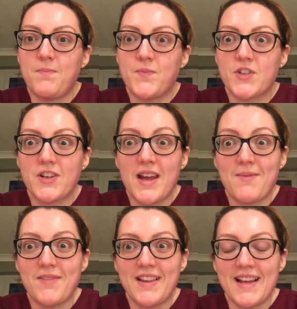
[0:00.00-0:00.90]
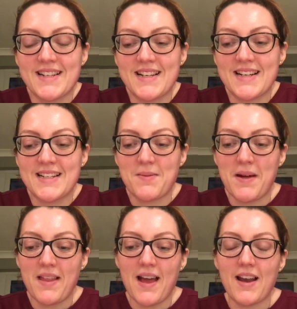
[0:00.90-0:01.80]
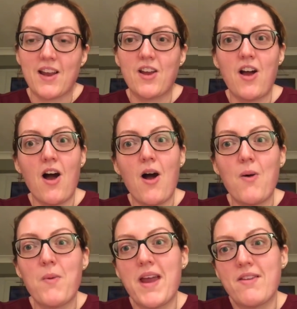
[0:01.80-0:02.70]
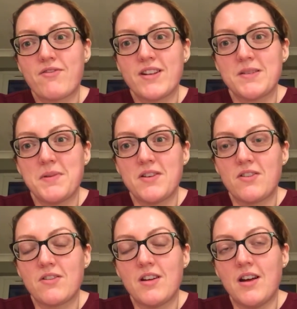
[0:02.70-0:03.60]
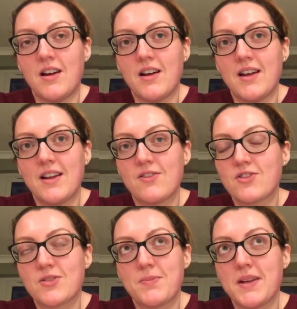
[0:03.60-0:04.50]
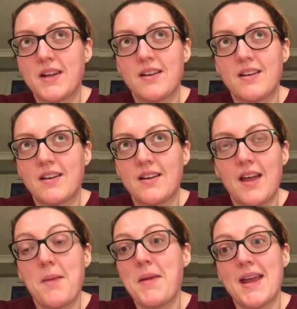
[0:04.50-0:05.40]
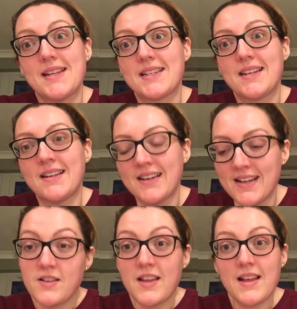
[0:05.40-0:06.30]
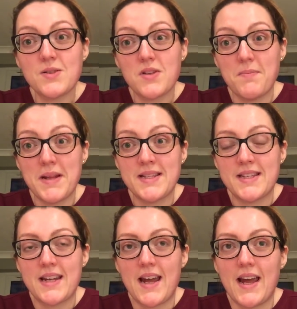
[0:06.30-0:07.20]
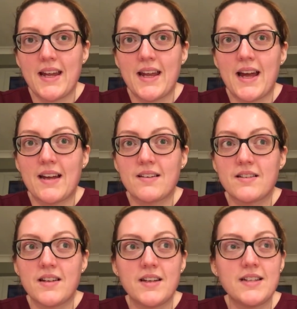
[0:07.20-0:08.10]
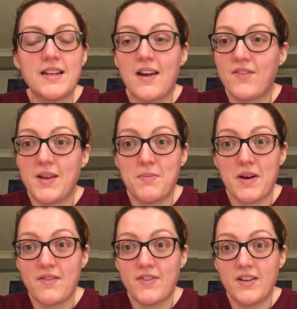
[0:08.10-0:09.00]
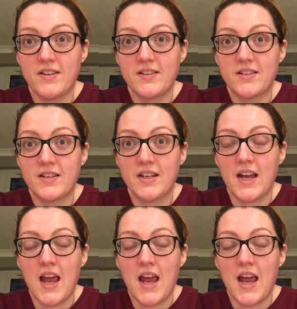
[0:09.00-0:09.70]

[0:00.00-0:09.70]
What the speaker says: So yeah, I'm really excited about that, and I can't wait for it to be done. It'll just be amazing. So that's been today, and didn't have any breakfast.